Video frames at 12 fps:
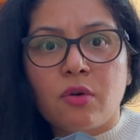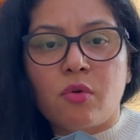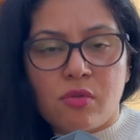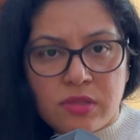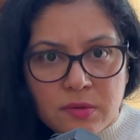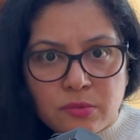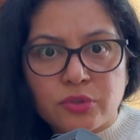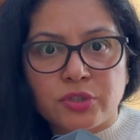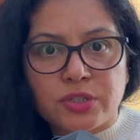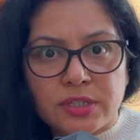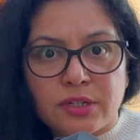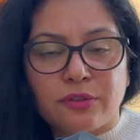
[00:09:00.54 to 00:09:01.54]
all the
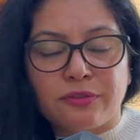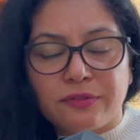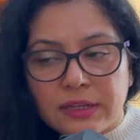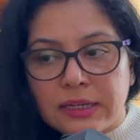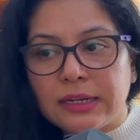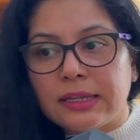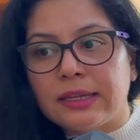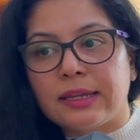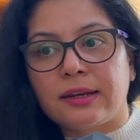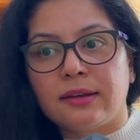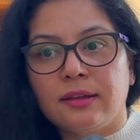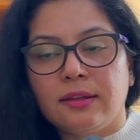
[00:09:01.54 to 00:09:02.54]
emotions that you're feeling,
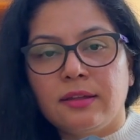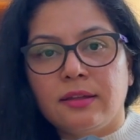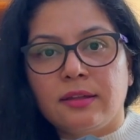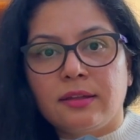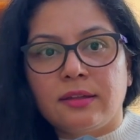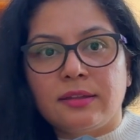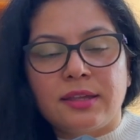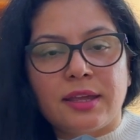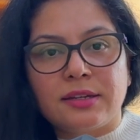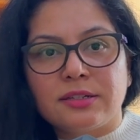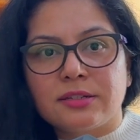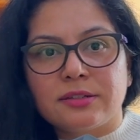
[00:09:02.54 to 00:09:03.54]
and
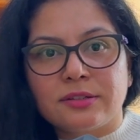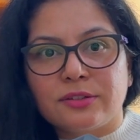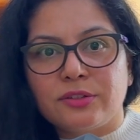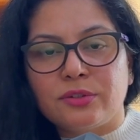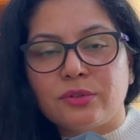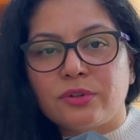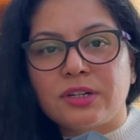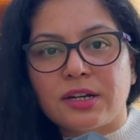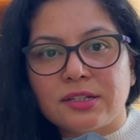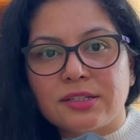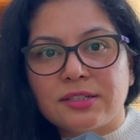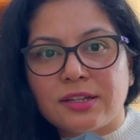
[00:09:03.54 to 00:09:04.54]
yet you don't
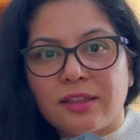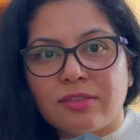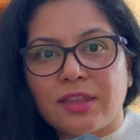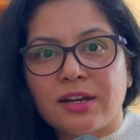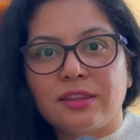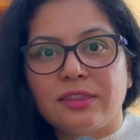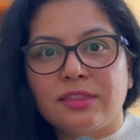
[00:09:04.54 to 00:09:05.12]
understand that